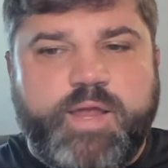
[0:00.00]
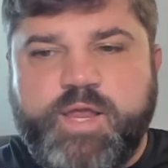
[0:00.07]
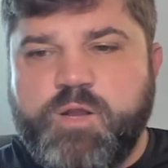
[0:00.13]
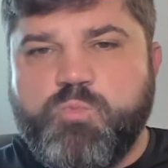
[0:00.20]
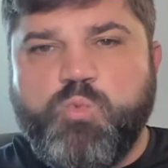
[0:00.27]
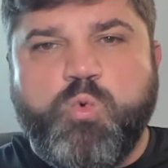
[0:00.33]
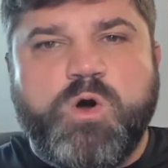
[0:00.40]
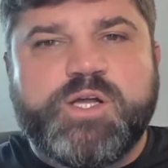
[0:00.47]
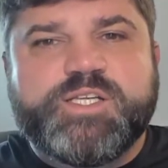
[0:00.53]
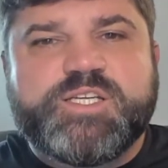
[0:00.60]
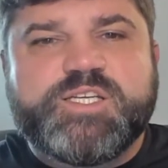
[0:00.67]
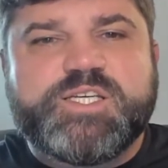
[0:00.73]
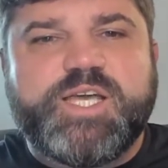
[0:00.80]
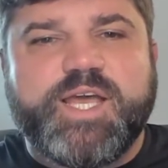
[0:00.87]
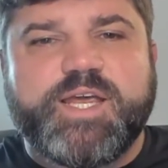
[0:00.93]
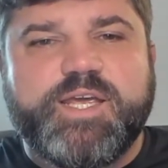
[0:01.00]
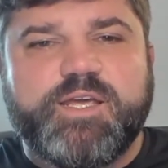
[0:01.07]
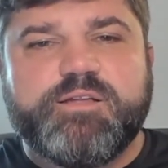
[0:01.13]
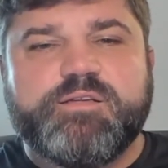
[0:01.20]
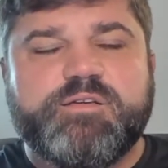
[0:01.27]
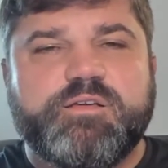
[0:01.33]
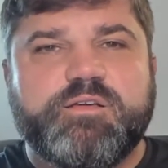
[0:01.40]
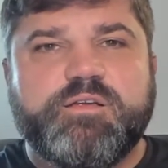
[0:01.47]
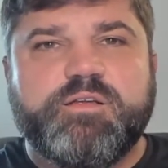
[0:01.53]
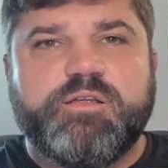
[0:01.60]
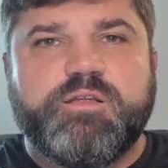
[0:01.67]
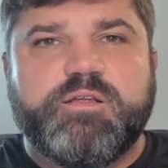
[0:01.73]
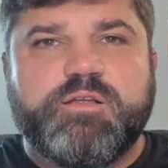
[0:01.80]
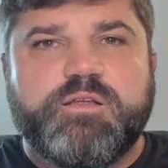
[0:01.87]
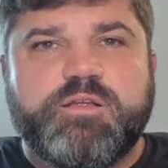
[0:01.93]
In 1 second,
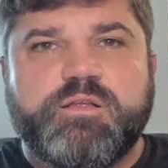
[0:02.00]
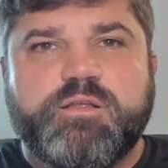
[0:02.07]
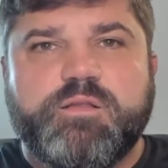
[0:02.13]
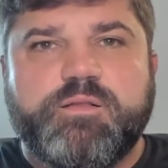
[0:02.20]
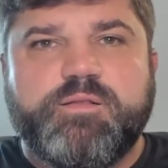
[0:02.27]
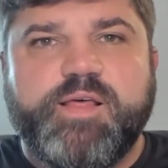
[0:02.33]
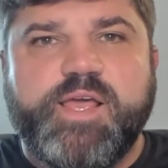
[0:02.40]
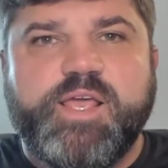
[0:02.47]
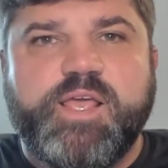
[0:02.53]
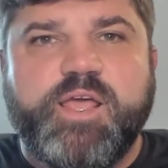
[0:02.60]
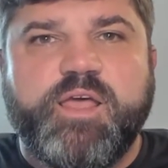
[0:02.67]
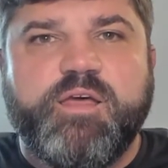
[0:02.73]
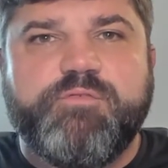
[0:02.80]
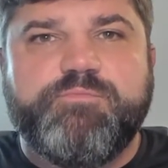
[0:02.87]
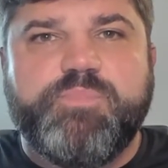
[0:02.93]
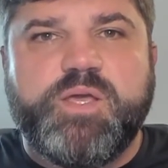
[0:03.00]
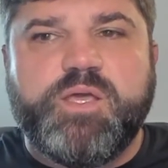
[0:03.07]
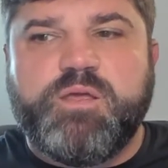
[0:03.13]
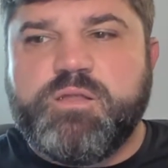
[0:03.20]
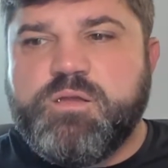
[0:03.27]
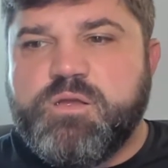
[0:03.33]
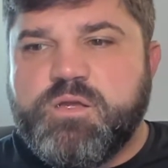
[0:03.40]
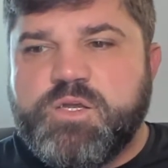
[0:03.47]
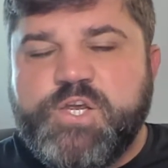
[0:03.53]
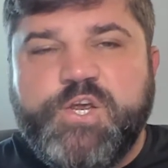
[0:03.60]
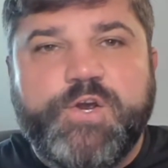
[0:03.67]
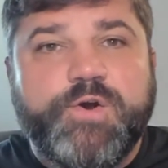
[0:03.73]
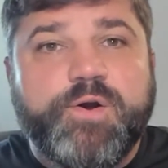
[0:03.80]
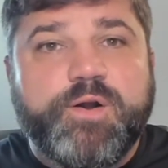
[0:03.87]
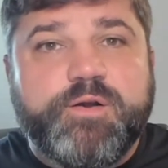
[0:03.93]
they have been
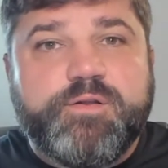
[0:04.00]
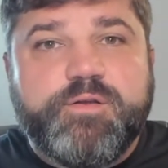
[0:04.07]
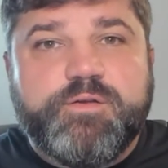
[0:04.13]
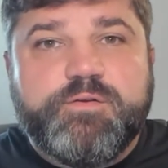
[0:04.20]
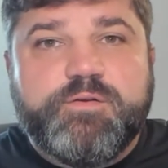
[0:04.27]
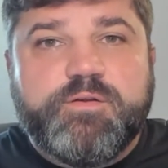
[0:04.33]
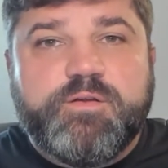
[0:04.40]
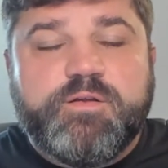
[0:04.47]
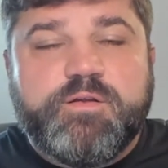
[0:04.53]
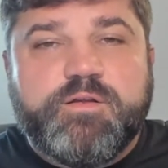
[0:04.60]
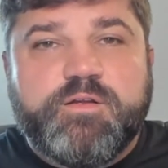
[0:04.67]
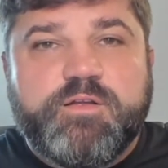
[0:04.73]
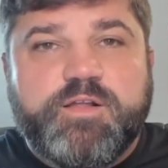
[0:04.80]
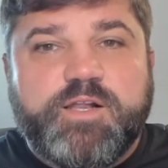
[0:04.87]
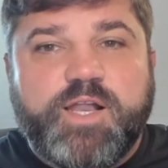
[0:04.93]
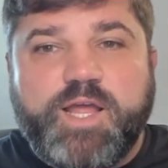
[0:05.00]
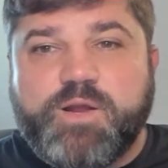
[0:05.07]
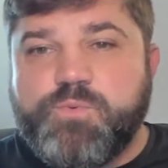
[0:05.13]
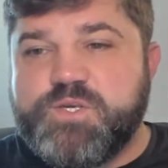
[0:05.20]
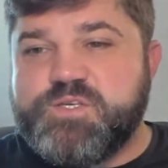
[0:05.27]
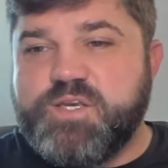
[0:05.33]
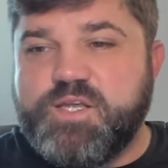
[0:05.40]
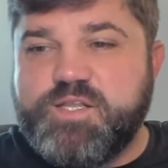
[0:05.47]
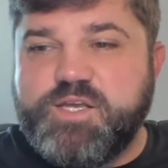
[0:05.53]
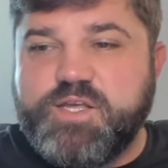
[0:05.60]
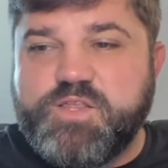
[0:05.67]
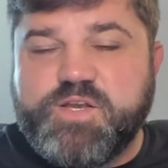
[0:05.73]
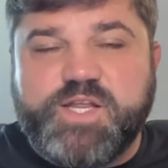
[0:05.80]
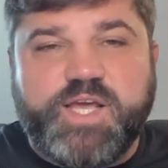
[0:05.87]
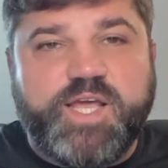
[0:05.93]
cured. Like we said the
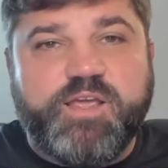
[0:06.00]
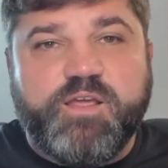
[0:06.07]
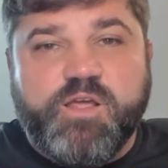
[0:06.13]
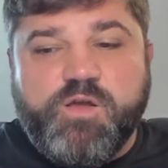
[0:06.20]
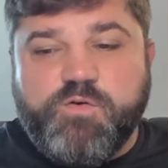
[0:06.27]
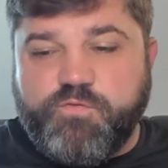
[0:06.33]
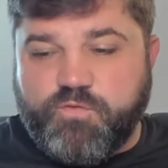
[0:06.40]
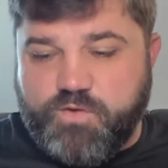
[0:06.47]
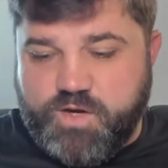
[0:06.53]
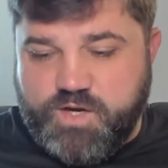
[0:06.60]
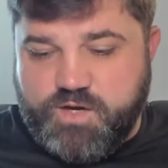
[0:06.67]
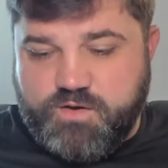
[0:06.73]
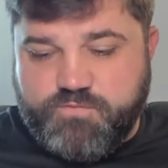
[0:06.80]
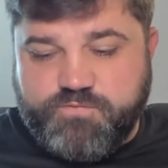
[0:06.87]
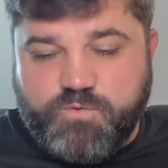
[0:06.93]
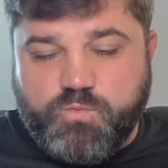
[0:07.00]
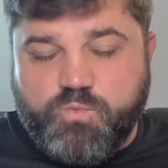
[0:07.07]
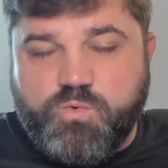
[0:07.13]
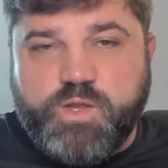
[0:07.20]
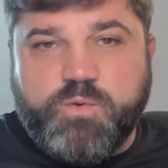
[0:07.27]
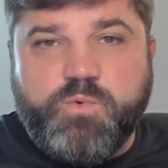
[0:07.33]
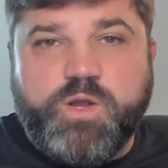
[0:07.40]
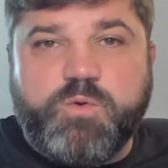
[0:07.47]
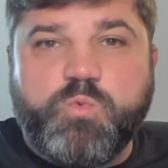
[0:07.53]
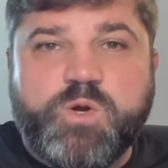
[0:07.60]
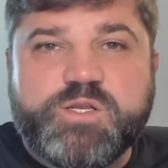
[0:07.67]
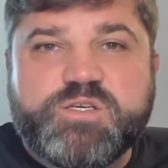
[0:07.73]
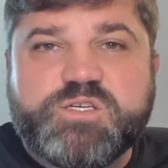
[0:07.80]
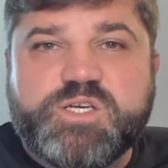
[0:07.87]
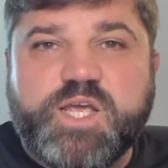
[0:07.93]
other day, they went
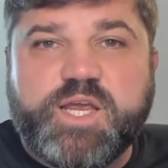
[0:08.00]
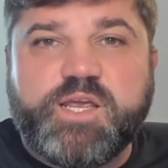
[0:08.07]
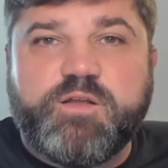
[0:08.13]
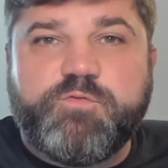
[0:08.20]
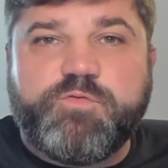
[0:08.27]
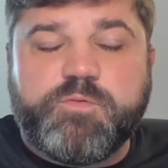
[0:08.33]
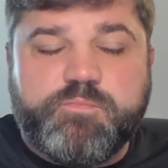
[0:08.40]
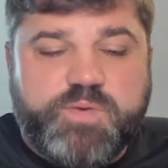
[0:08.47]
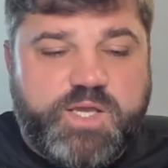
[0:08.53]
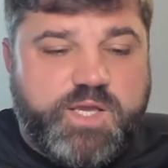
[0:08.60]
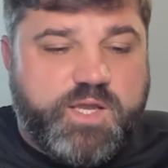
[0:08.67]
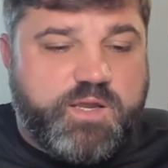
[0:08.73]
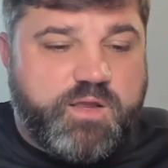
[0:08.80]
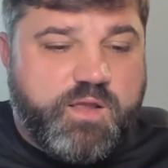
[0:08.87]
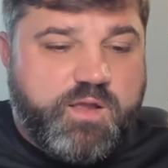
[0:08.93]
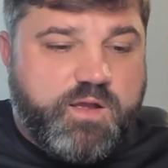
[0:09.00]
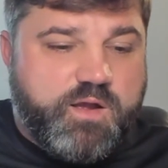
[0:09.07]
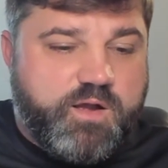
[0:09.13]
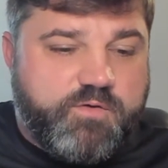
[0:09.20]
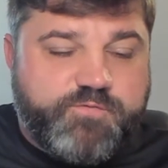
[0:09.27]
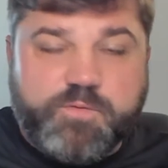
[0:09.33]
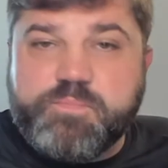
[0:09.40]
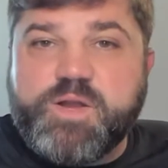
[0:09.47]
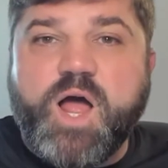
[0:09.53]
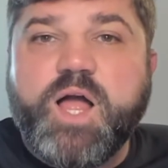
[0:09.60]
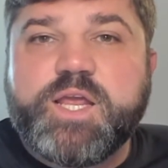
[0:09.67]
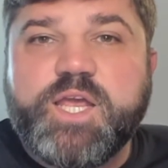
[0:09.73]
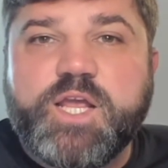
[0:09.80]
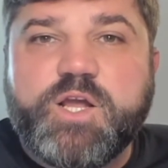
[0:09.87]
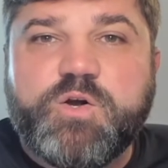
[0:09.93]
1 second from being from
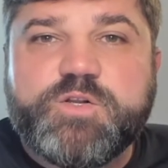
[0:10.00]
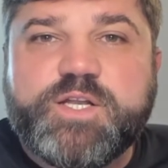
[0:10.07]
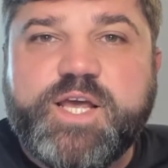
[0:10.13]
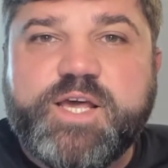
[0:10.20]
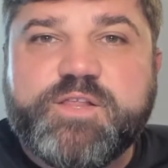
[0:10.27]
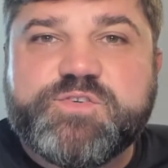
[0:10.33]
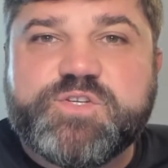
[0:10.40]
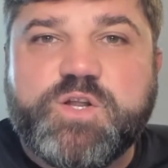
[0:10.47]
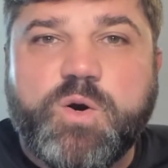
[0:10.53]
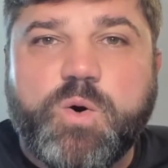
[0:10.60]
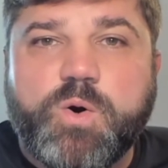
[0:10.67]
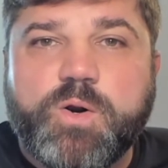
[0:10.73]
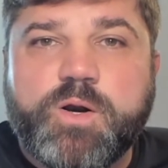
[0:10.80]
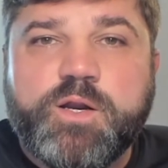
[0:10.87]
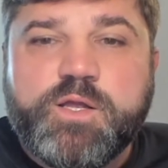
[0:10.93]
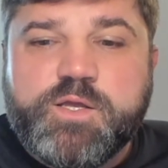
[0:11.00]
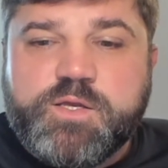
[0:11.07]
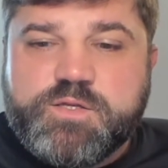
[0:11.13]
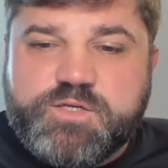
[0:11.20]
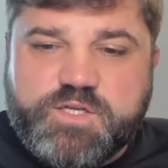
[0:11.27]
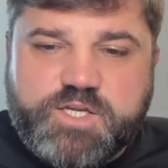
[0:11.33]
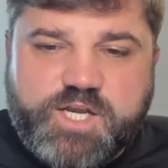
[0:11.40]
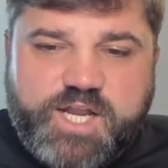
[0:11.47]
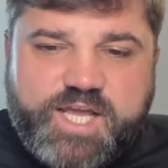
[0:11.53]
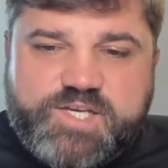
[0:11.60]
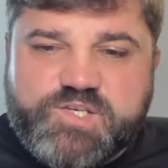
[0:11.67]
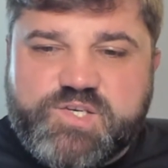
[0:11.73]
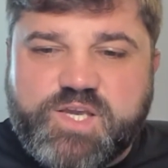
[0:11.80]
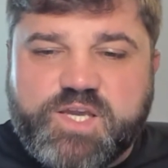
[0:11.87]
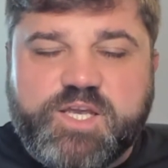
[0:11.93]
knocking on death's door to the
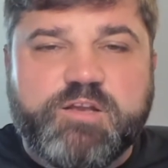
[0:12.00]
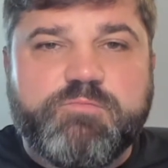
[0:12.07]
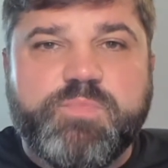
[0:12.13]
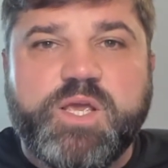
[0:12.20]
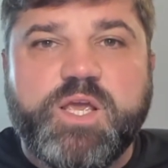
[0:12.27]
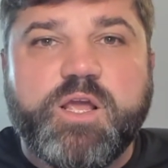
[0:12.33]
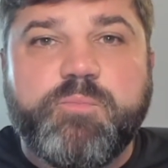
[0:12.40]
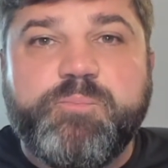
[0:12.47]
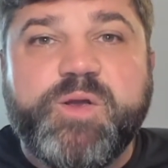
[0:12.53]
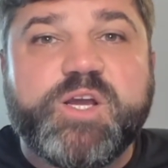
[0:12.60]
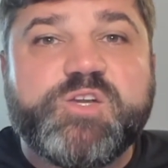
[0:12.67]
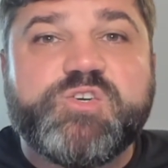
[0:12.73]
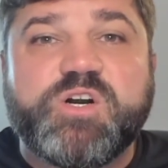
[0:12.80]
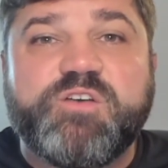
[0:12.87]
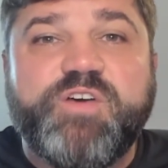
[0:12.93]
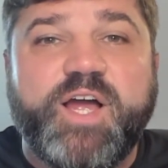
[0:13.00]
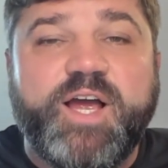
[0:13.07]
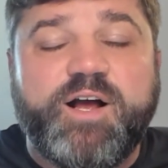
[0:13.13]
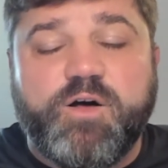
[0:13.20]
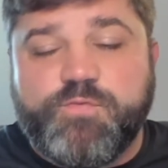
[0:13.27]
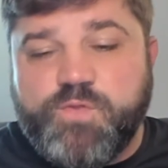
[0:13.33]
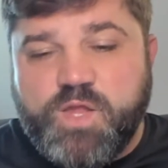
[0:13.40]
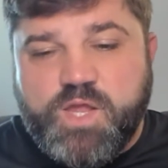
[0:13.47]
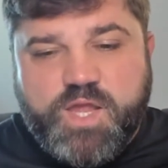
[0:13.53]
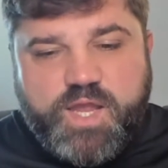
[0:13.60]
next second being a picture of health.